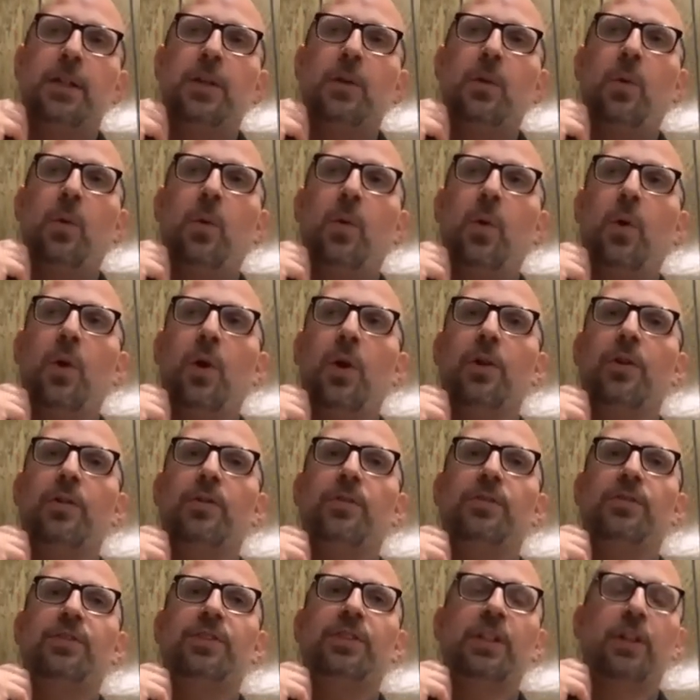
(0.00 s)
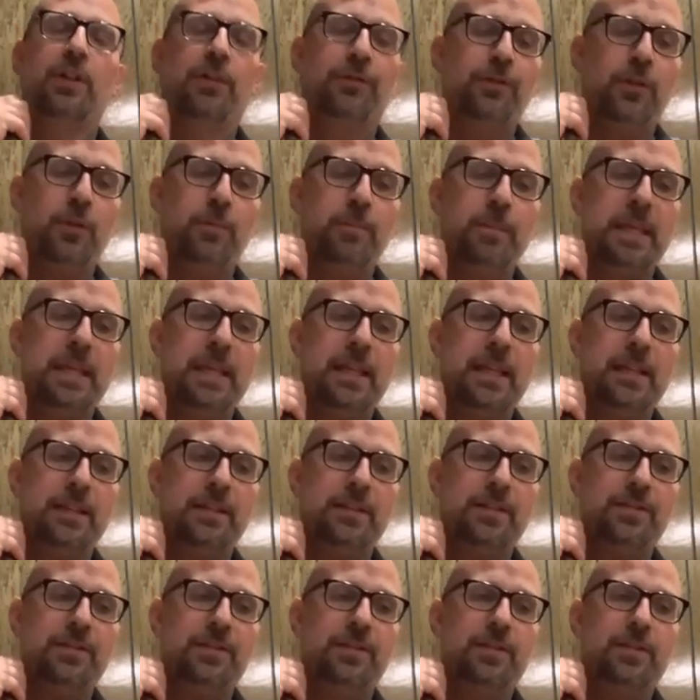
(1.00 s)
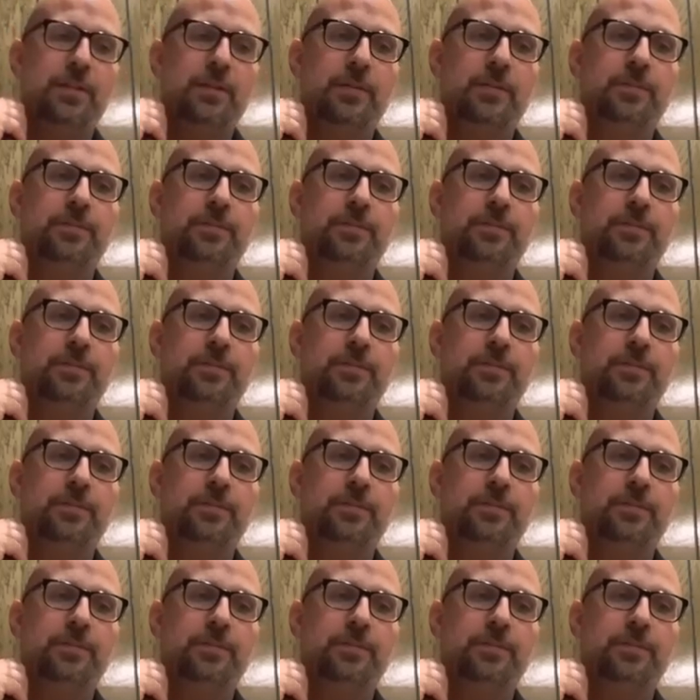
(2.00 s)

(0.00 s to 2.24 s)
or skillful means